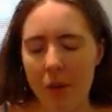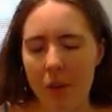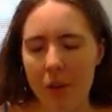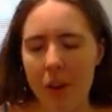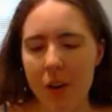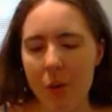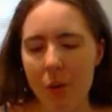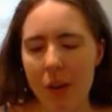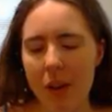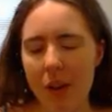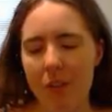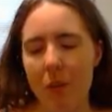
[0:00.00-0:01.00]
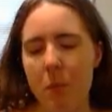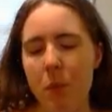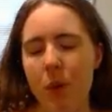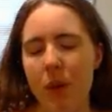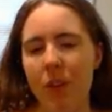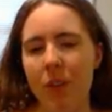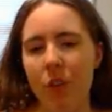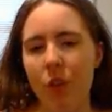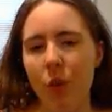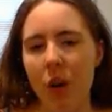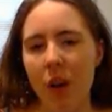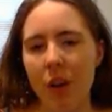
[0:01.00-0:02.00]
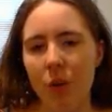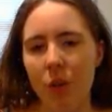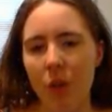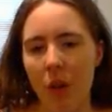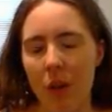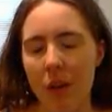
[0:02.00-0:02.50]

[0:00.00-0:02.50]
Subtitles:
during different points of the trial,